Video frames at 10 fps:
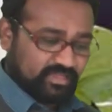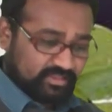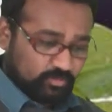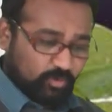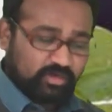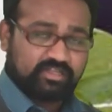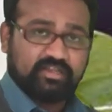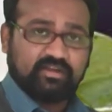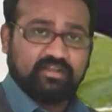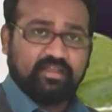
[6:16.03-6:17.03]
in the
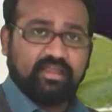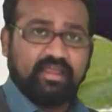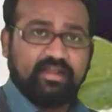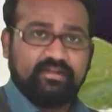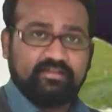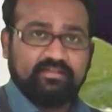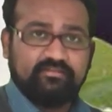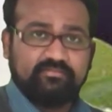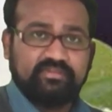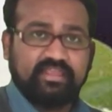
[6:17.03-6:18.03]
water and
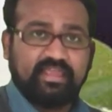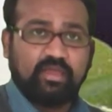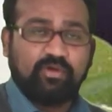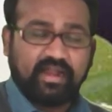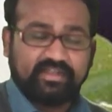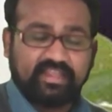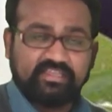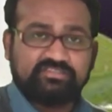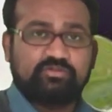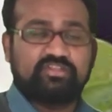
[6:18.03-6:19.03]
they have
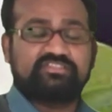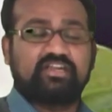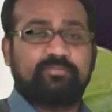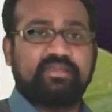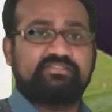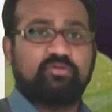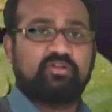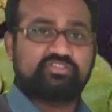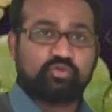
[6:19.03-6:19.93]
attached to the surface or